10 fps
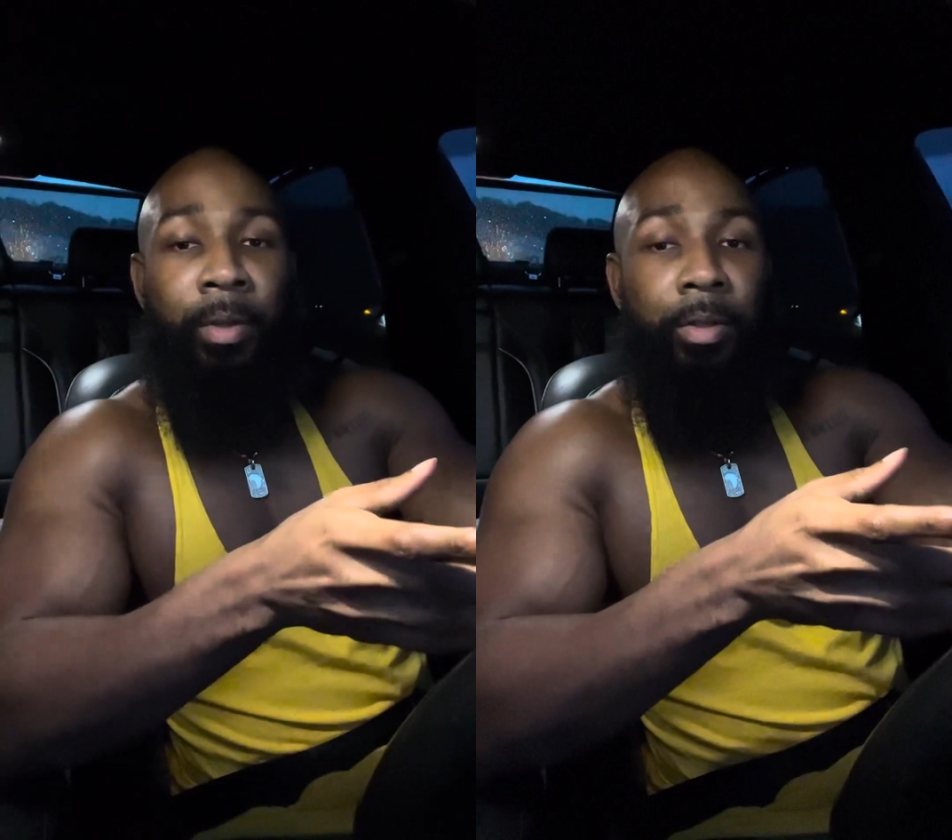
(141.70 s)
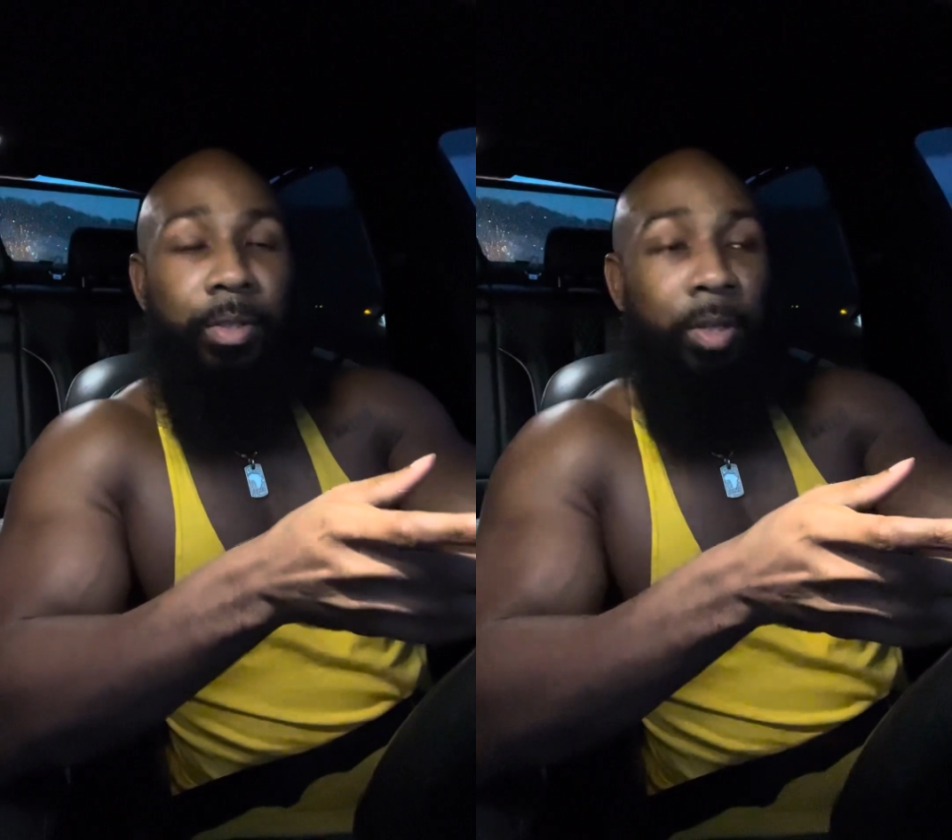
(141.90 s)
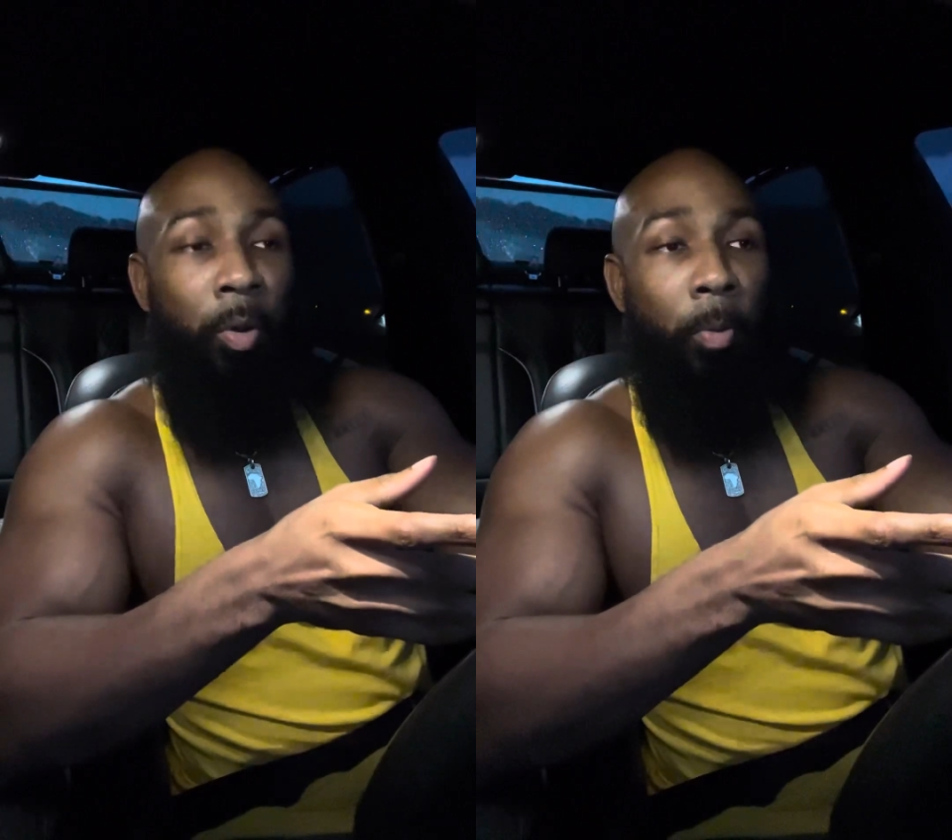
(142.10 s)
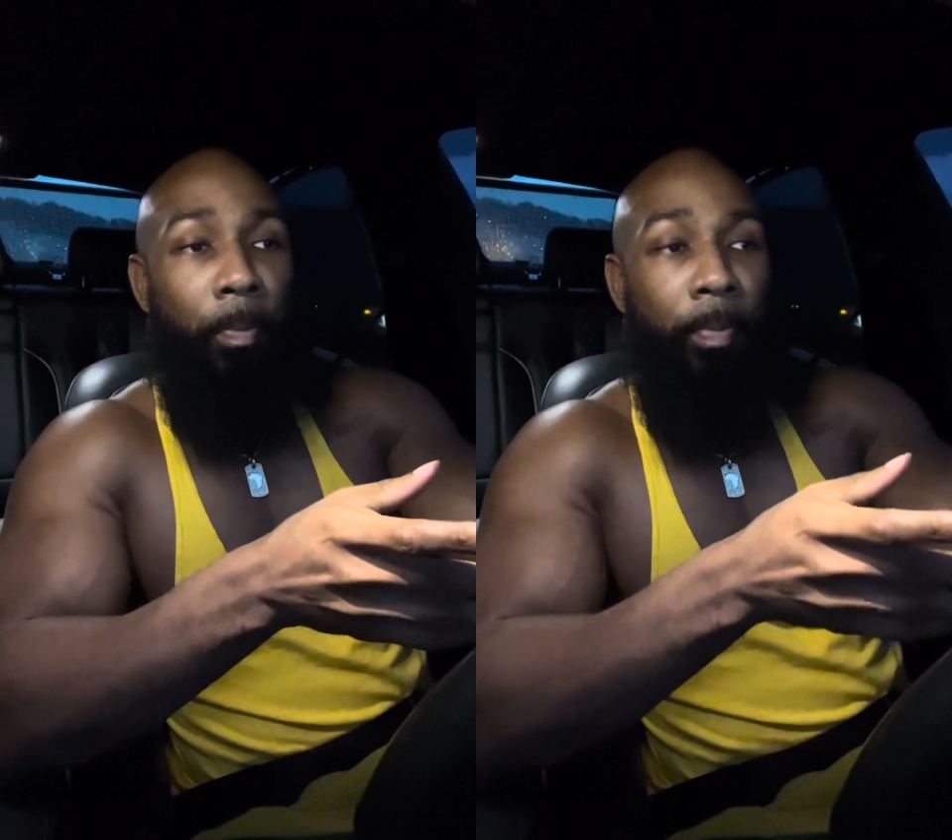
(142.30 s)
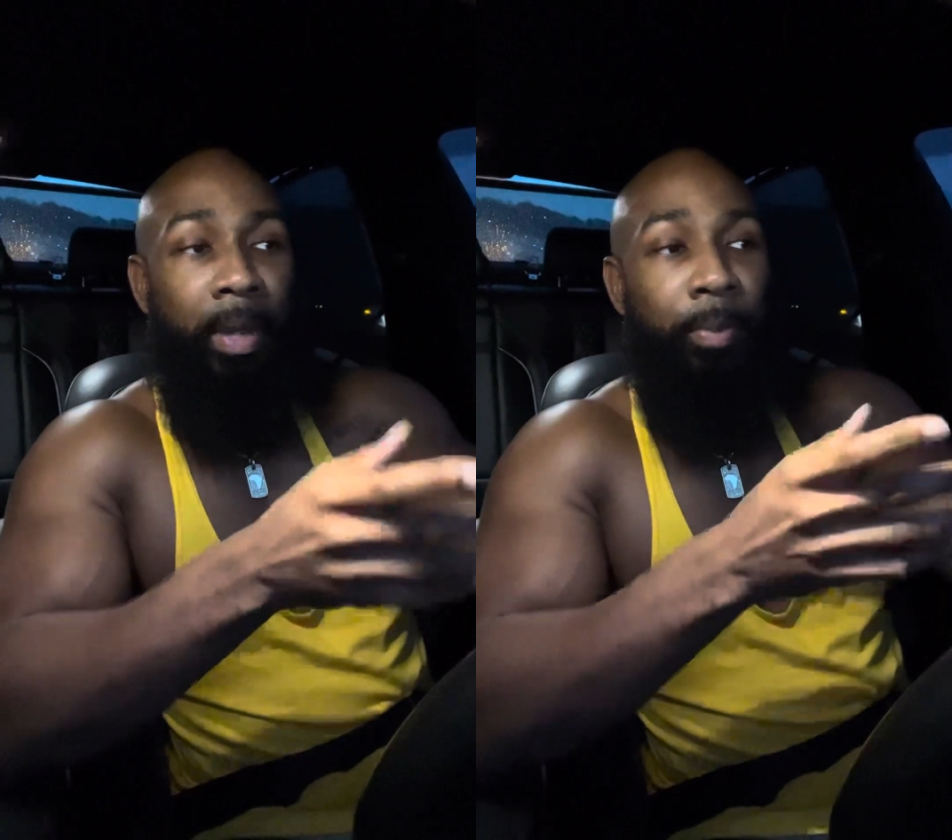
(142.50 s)
So
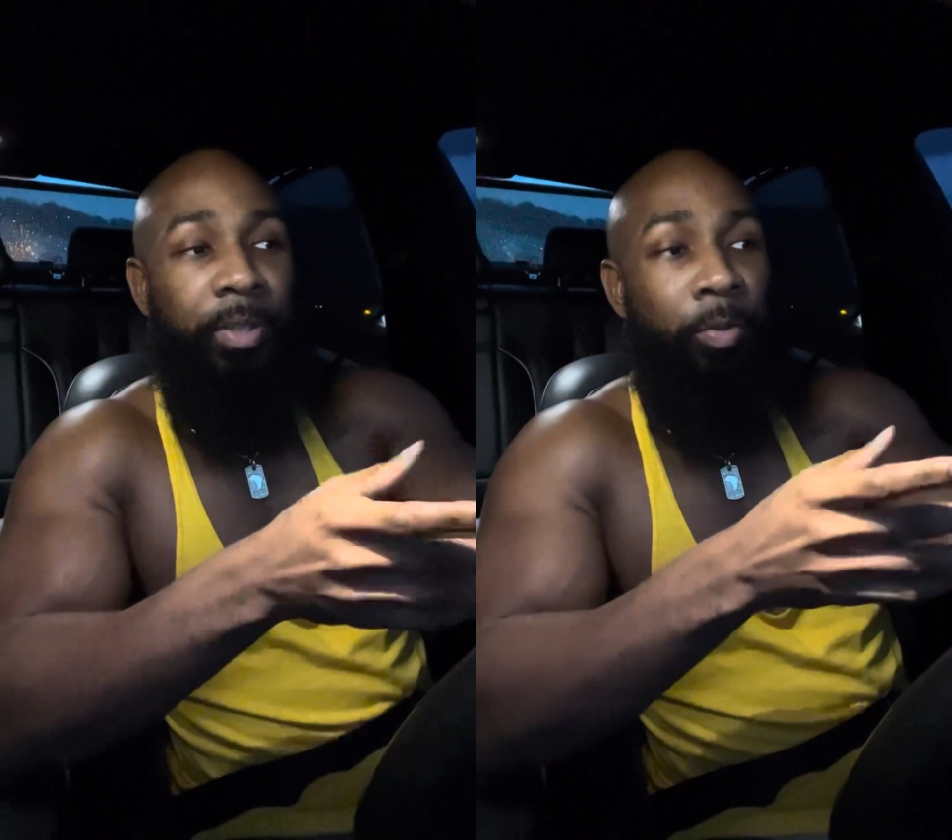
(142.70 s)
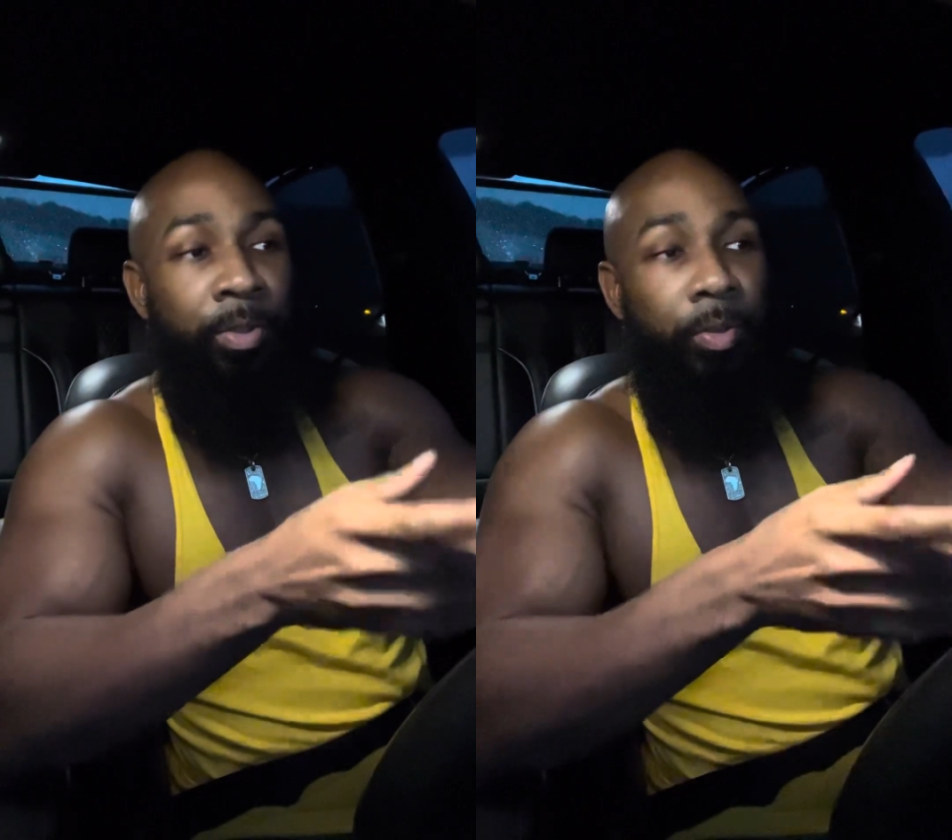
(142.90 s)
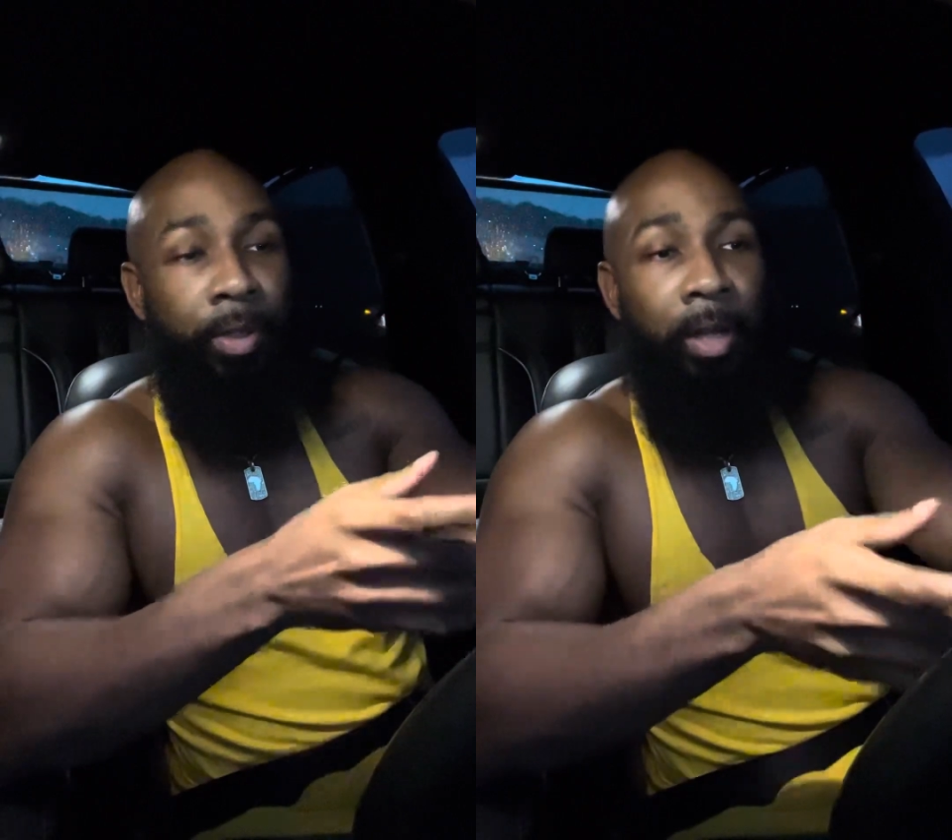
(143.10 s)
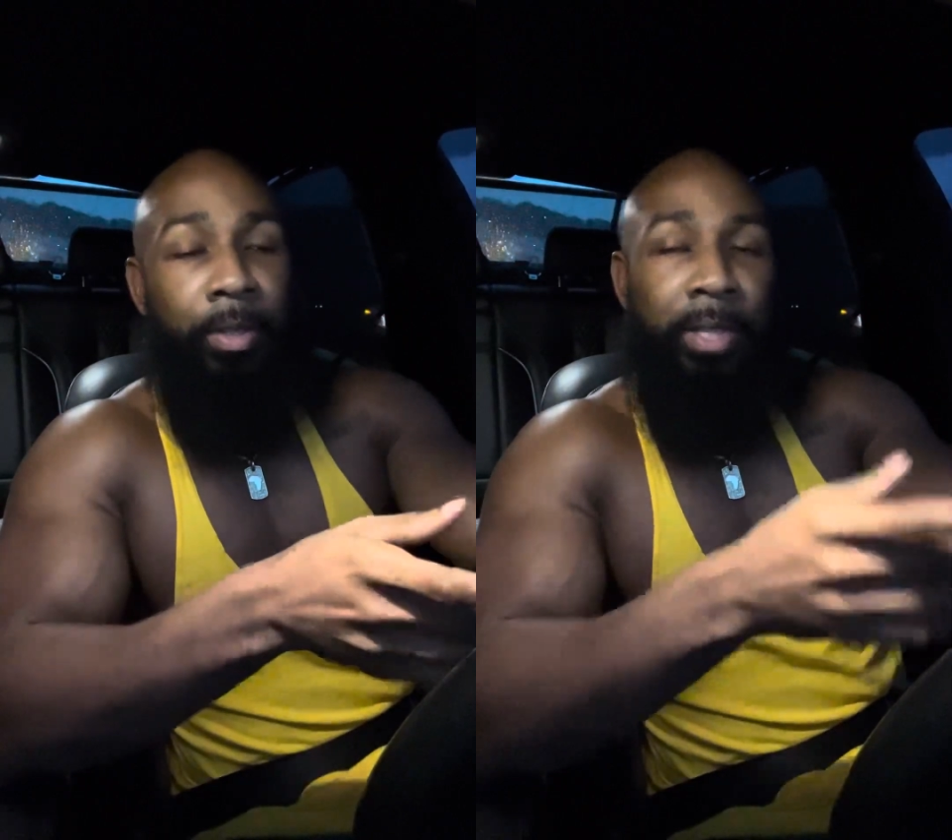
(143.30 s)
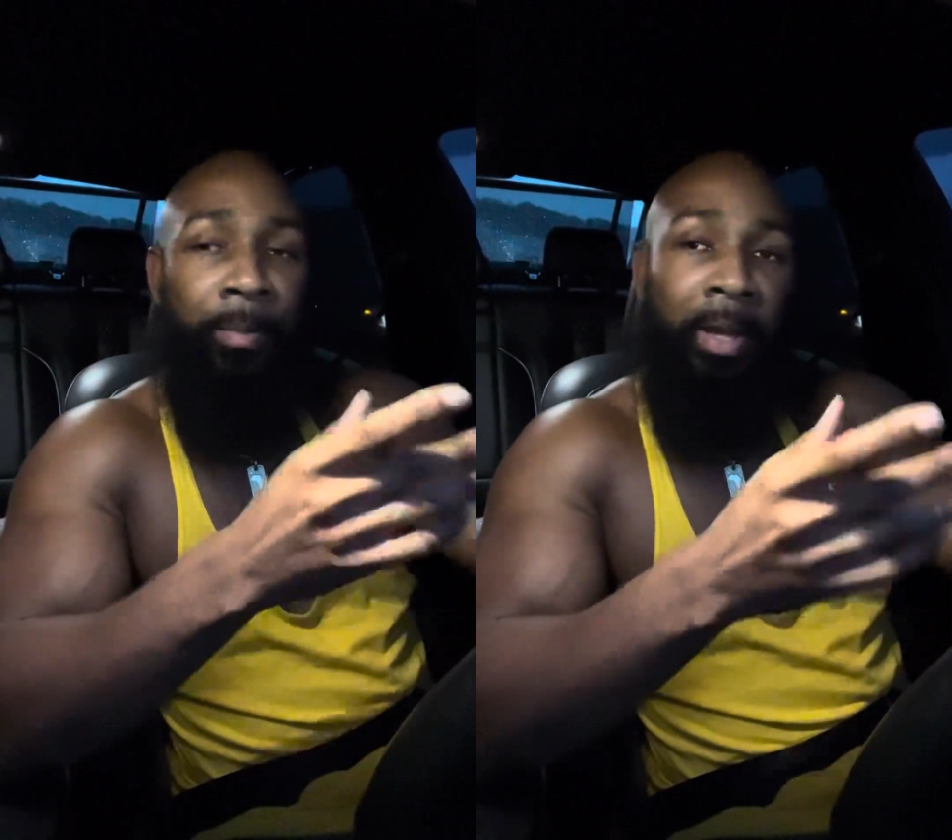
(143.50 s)
they put 2 and 2 together,
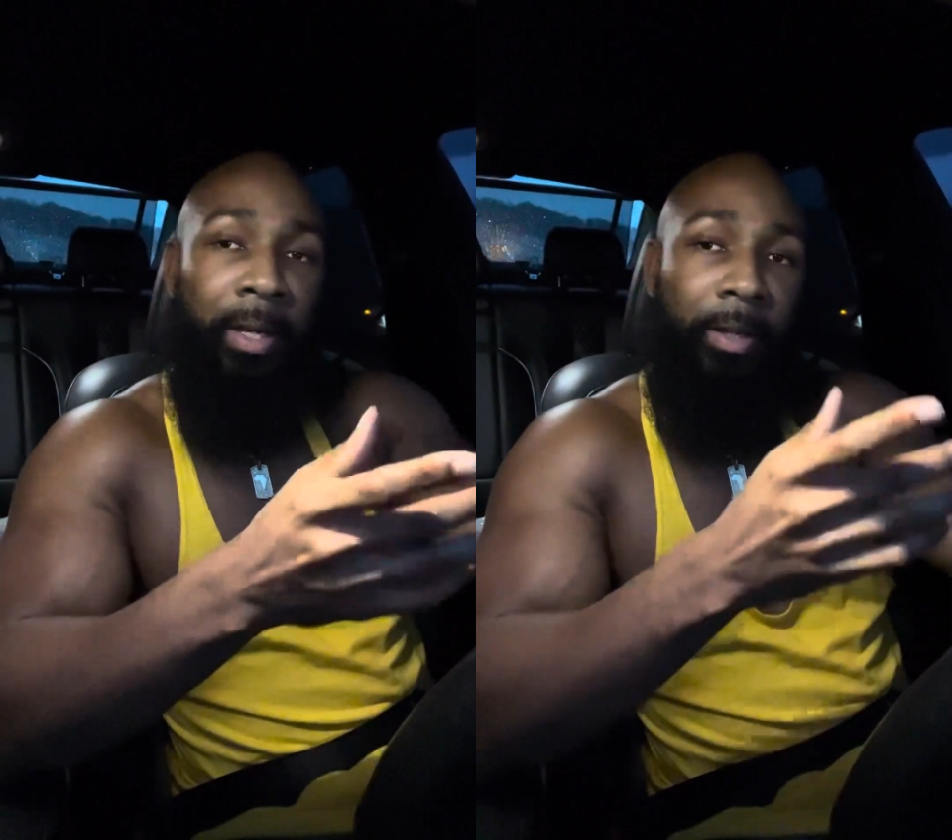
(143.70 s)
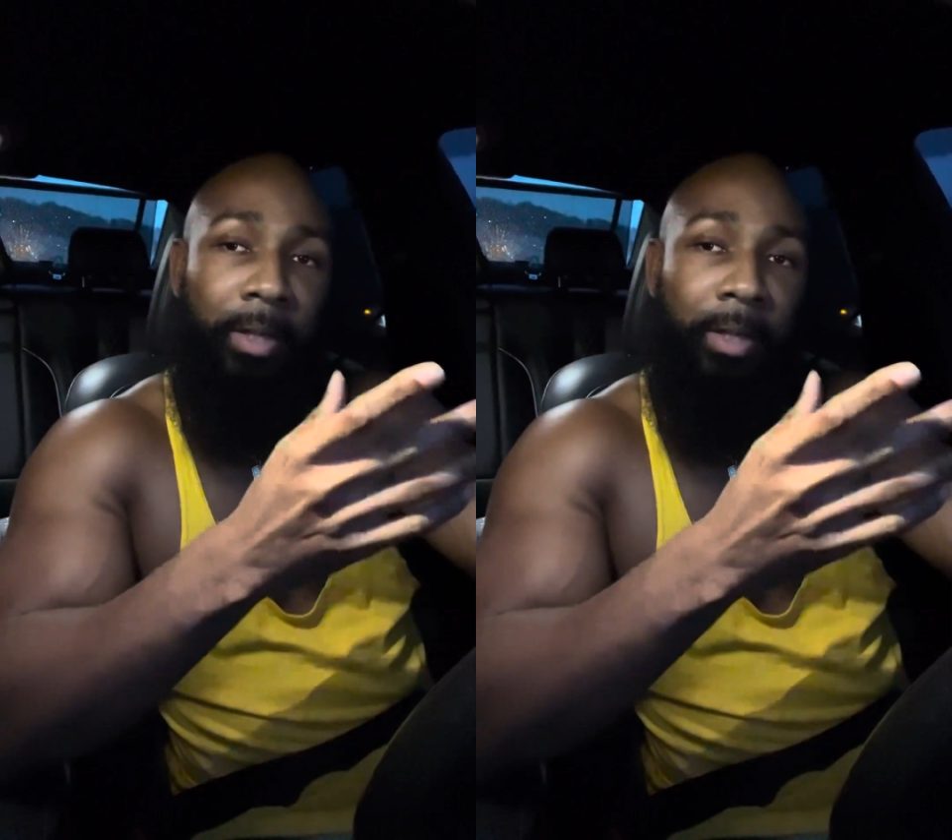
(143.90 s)
say, man,